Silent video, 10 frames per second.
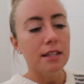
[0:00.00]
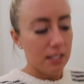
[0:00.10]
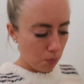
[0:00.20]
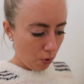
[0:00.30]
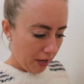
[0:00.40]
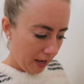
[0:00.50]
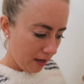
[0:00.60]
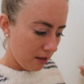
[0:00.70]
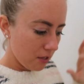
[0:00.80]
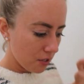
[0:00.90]
this morning.
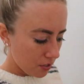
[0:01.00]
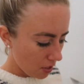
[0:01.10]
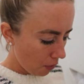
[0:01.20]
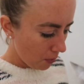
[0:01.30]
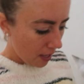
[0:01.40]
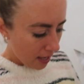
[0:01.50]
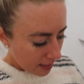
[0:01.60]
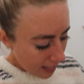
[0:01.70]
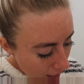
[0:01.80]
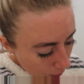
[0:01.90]
So
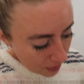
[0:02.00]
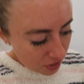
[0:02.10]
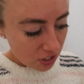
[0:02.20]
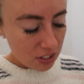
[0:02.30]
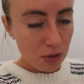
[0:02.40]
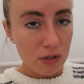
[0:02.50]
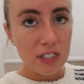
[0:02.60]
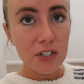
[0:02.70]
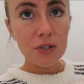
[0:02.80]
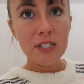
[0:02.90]
now it's just
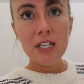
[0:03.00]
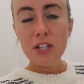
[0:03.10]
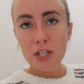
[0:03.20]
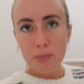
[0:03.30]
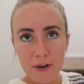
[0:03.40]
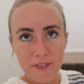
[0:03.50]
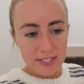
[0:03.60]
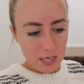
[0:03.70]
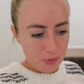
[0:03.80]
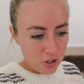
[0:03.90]
literally the perfect
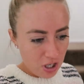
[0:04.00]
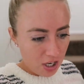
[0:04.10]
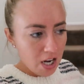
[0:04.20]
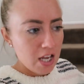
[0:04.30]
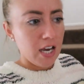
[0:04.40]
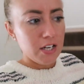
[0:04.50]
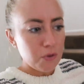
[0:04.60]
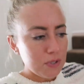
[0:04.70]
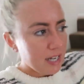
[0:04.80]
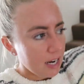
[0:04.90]
temperature. I
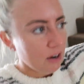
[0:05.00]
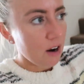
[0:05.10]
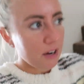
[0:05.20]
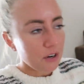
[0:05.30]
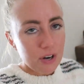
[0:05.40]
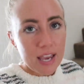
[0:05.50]
don't need air on or